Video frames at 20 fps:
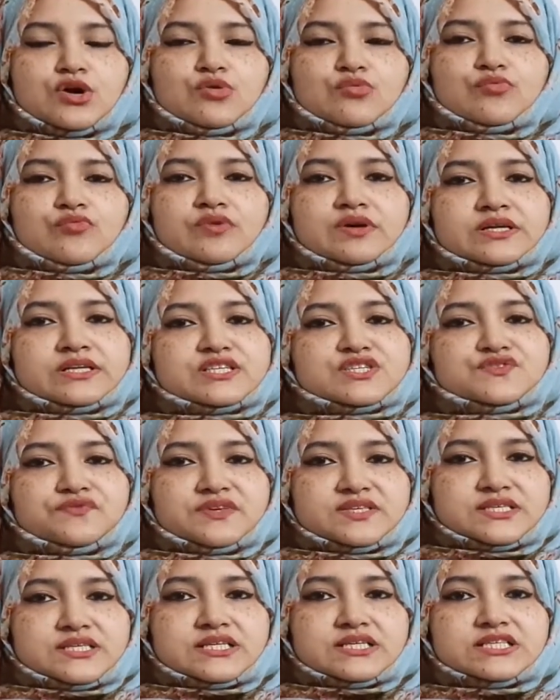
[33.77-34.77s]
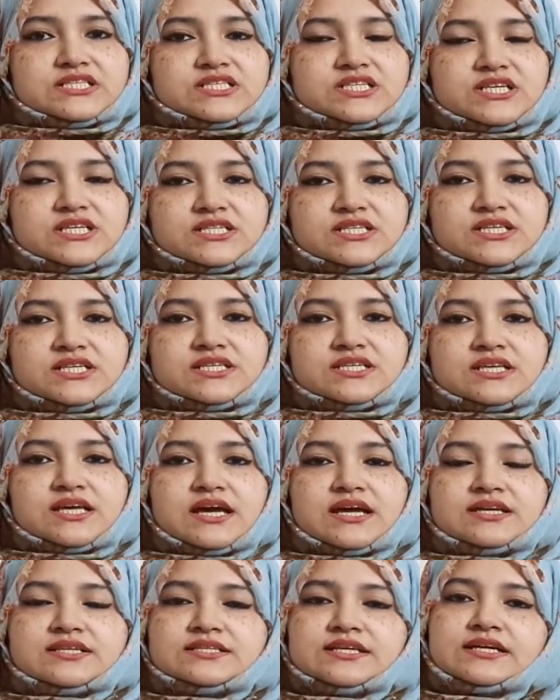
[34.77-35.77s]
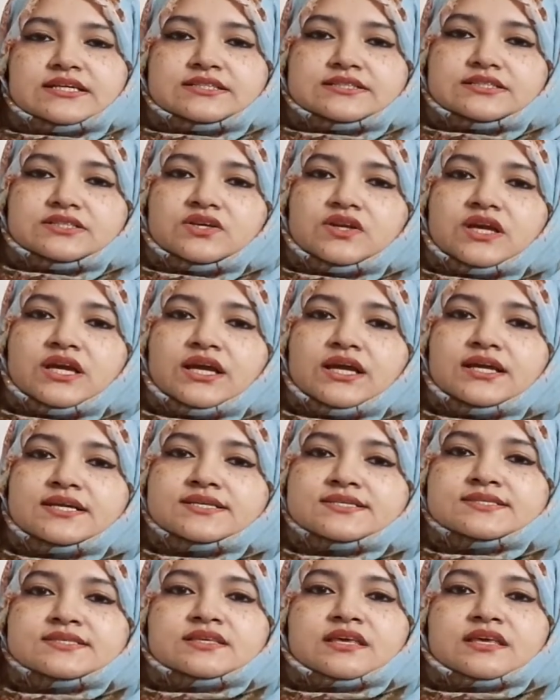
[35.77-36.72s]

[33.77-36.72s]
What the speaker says: One is physical changes and another is